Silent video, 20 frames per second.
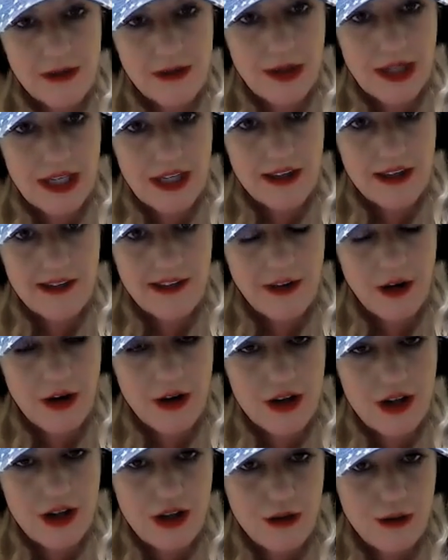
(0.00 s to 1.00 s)
the players are
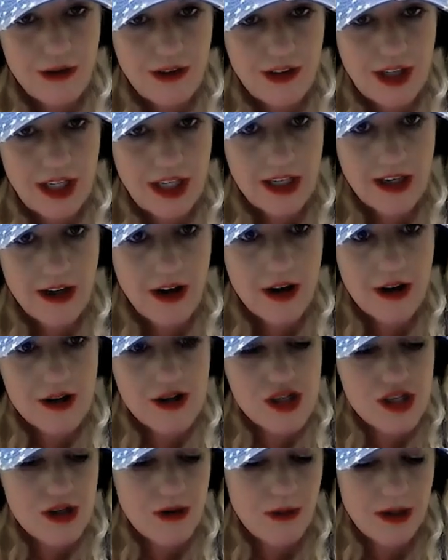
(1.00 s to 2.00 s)
using
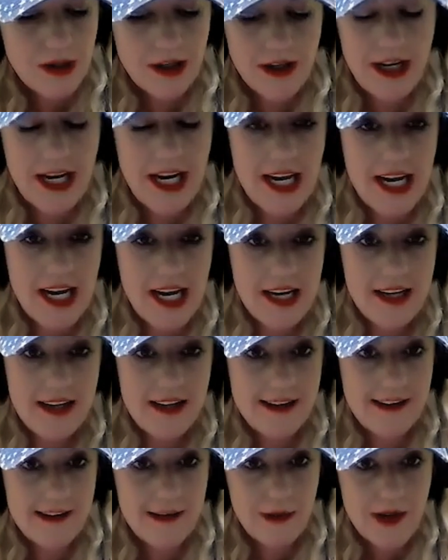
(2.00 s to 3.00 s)
on tour. And
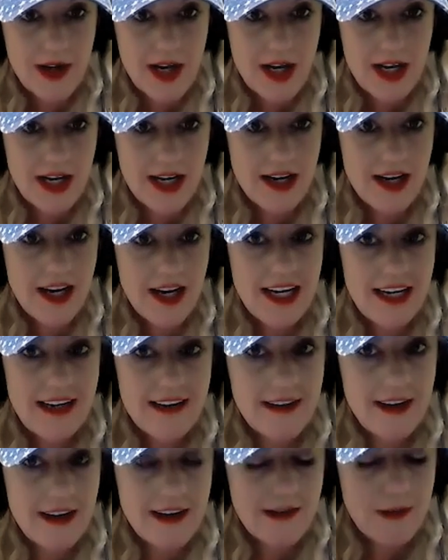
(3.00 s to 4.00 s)
this one
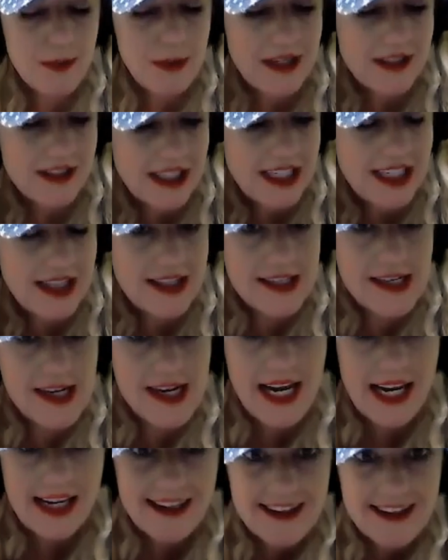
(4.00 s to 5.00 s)
is going to spotlight the
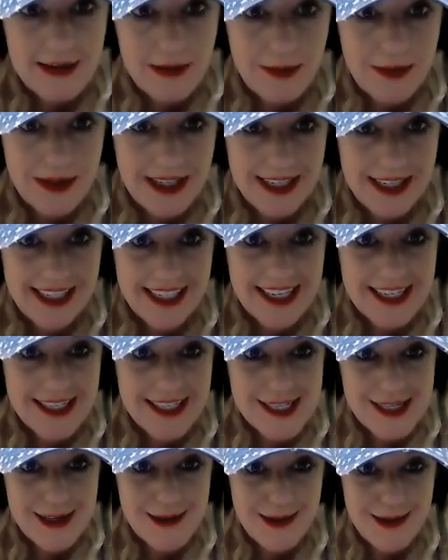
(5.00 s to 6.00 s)
ATP
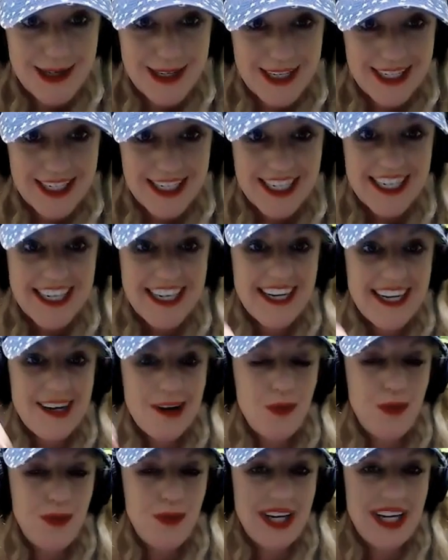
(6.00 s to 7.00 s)
Tour.
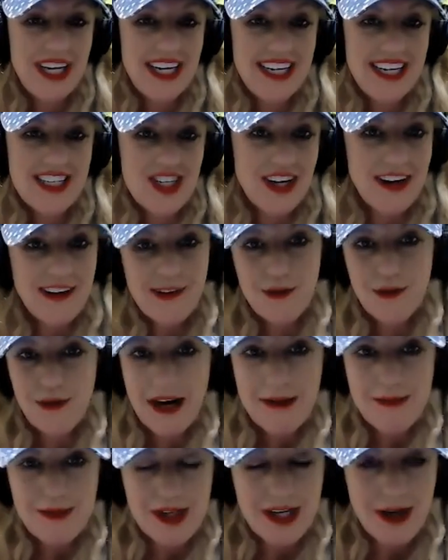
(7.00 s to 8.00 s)
We just
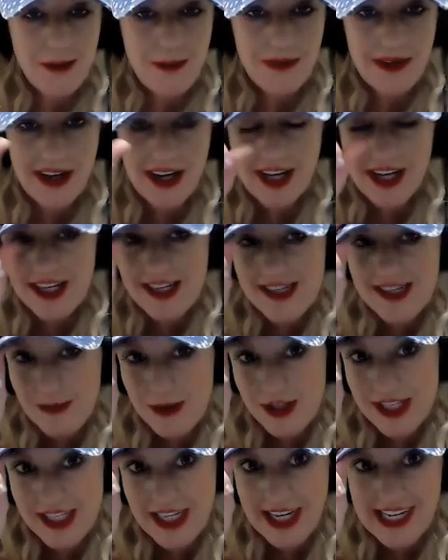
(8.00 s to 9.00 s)
wrapped up a
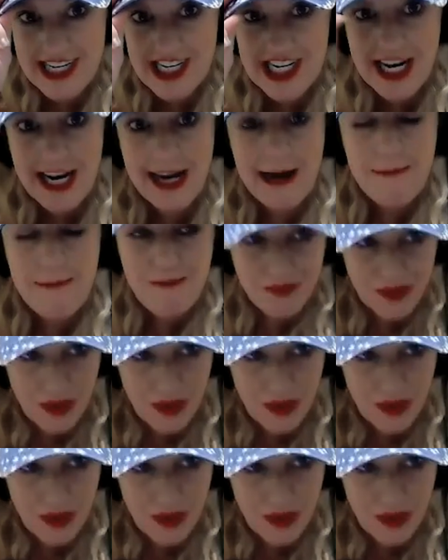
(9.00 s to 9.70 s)
WTA chat,